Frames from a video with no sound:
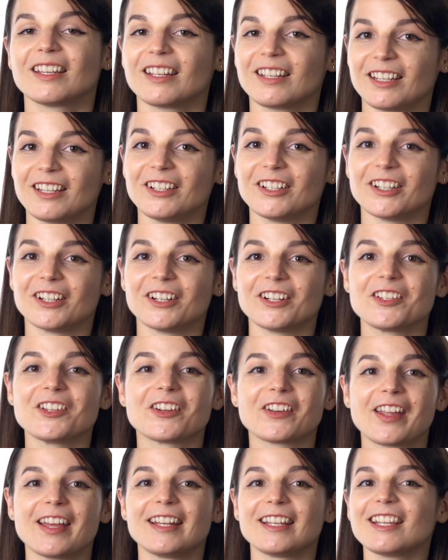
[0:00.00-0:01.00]
Here, you're
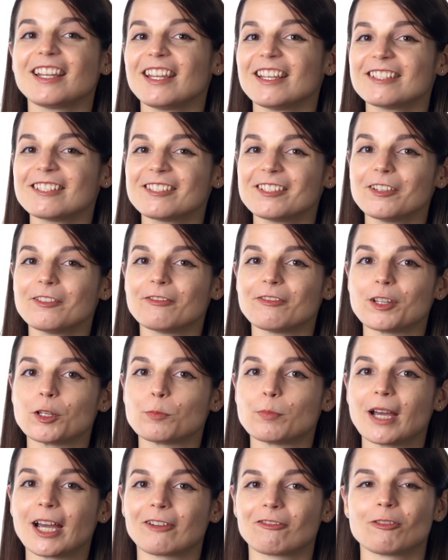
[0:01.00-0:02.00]
getting instant
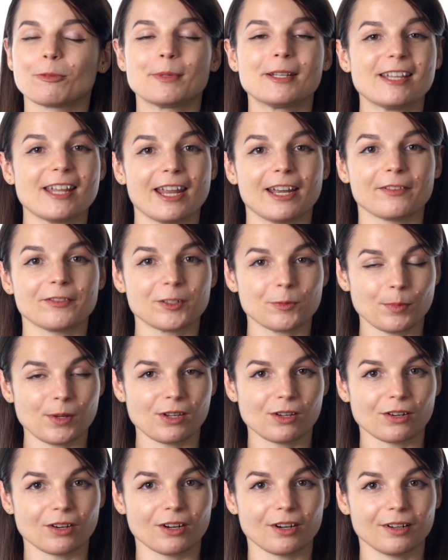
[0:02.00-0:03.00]
feedback from a native
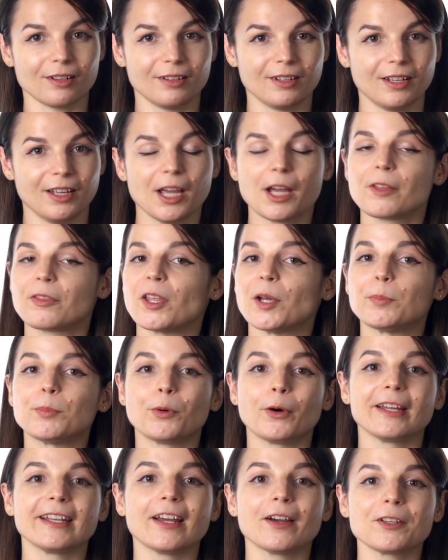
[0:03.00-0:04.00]
speaker. They'll
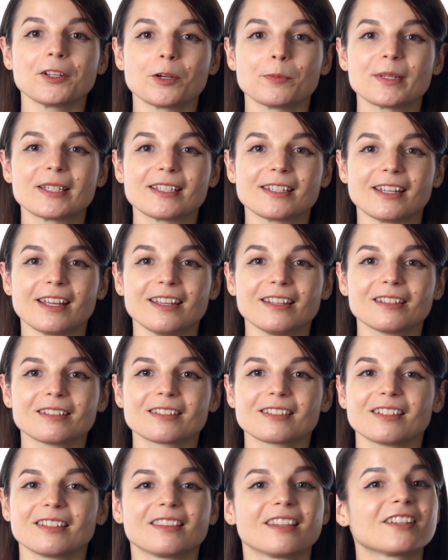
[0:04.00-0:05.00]
point out your
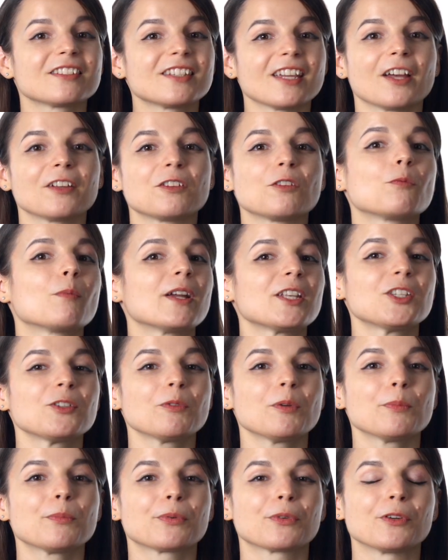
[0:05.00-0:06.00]
mistakes, they'll tell you what to
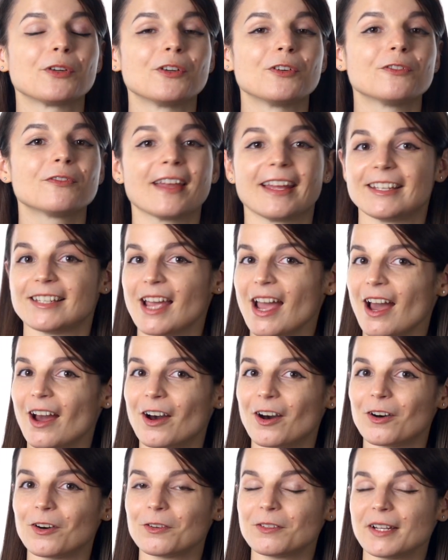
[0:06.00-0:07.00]
improve and
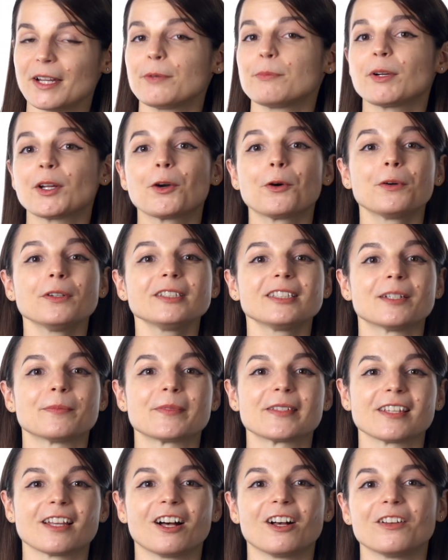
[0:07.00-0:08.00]
how, and record
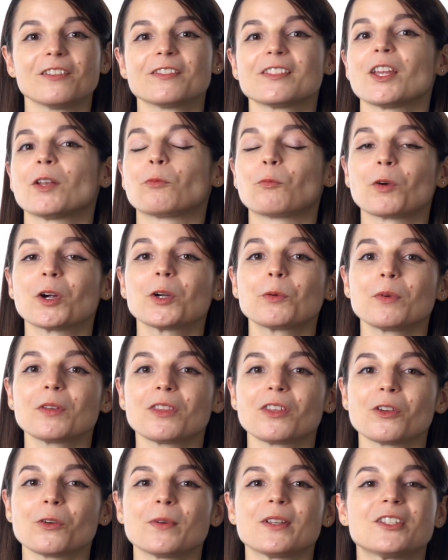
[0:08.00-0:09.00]
themselves and work with
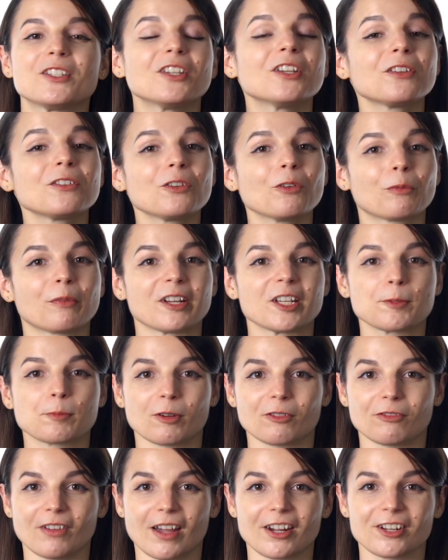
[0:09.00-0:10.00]
you until you reach
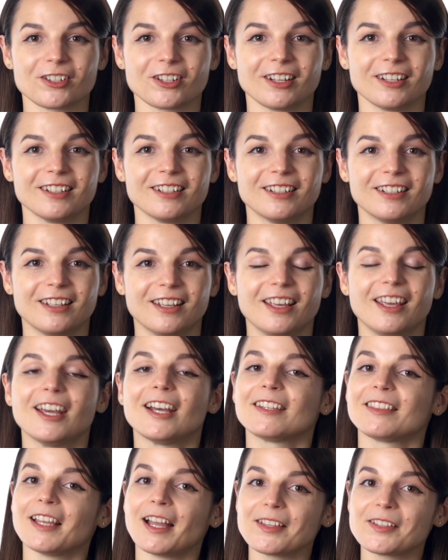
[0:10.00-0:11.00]
perfection.
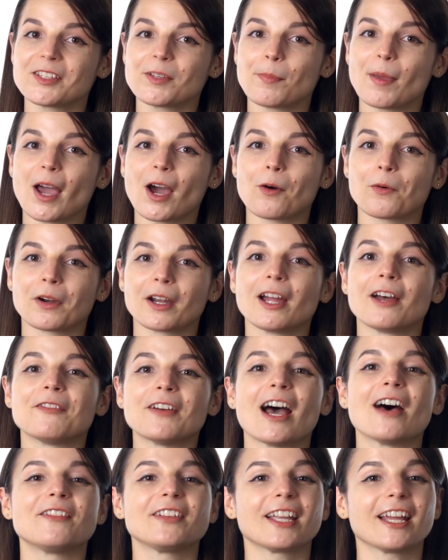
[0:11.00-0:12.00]
That's the power of
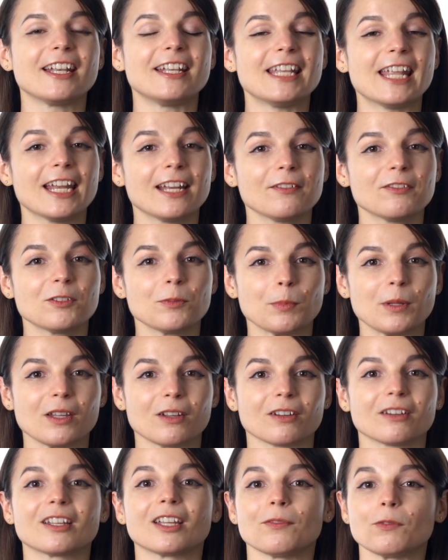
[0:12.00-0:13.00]
having a native
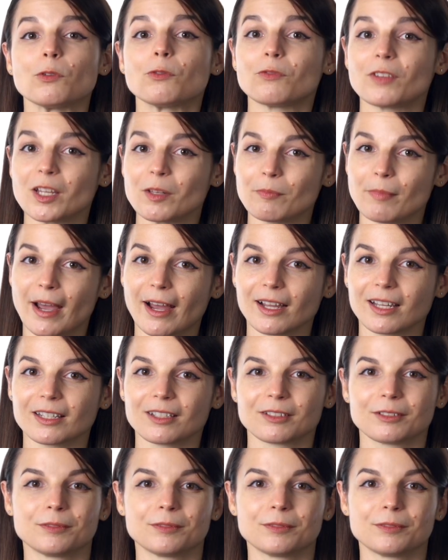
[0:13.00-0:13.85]
speaker give you feedback.